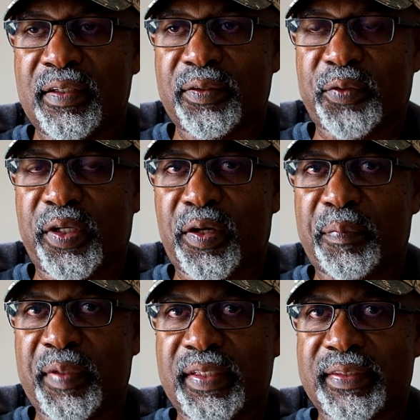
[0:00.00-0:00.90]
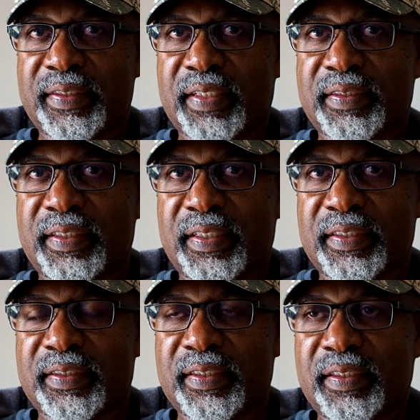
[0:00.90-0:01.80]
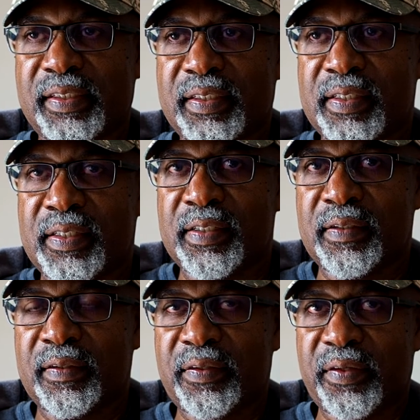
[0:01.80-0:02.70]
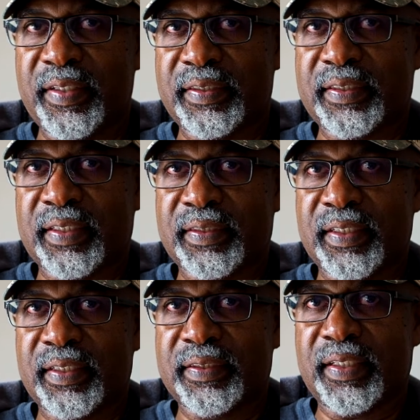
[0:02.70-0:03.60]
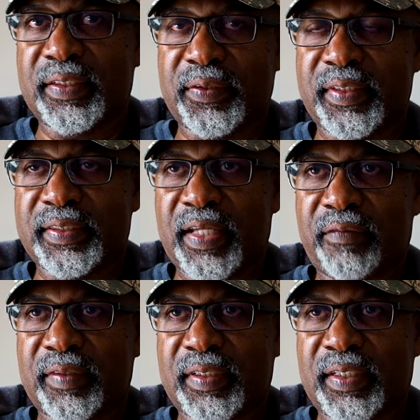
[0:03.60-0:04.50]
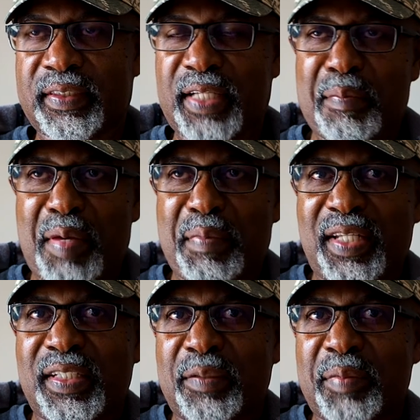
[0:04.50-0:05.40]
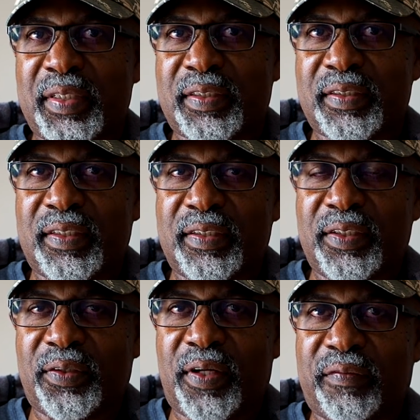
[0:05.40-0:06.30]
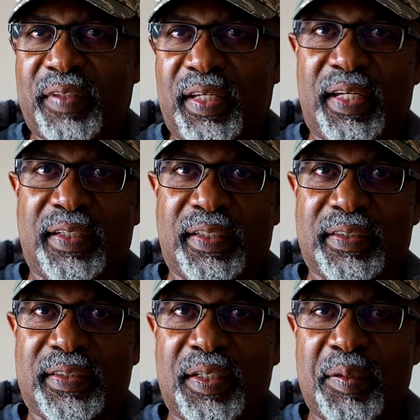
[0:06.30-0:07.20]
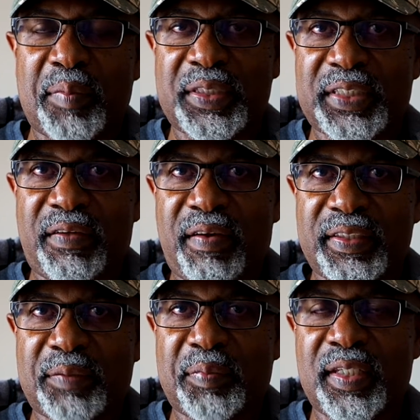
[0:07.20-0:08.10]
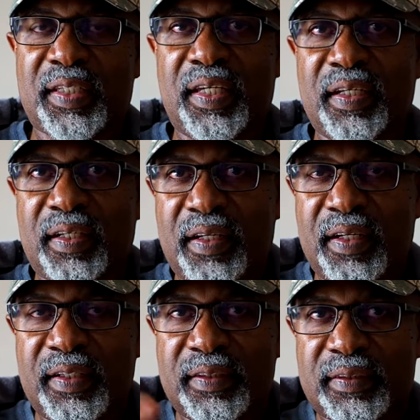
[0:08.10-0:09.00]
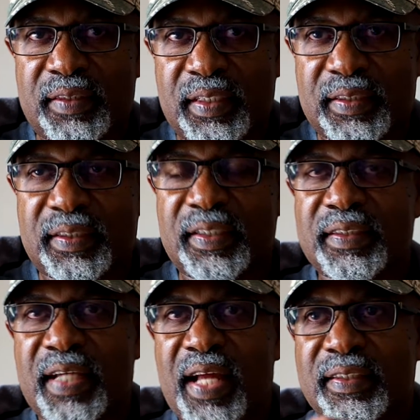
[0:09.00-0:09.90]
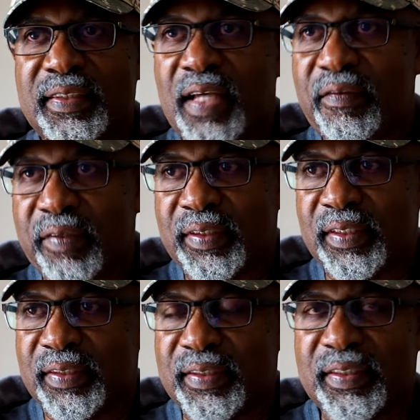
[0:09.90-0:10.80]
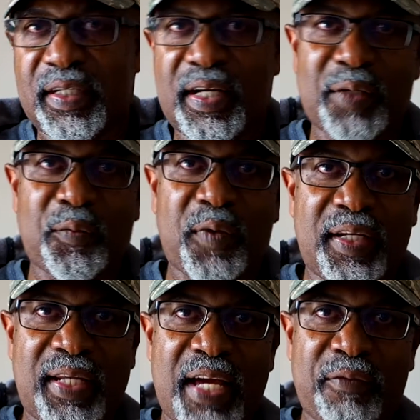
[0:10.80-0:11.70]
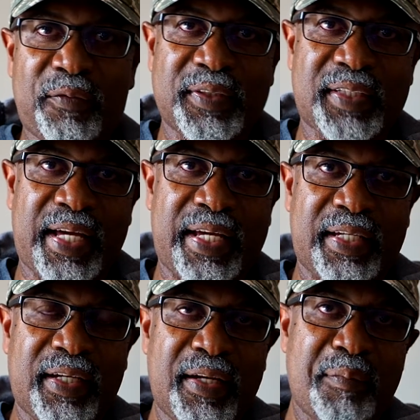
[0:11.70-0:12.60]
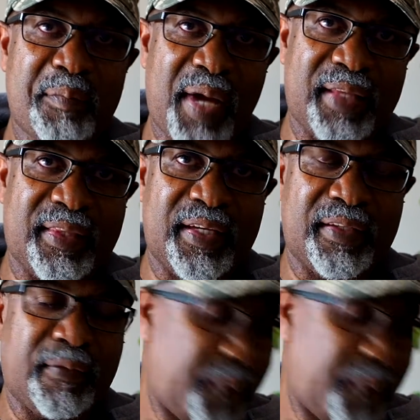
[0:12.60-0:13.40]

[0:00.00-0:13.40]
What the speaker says: growing up in the 60s, early 60s into the 70s, and maybe a little bit of the 80s, but generally speaking 60s and 70s, and what life was like back then.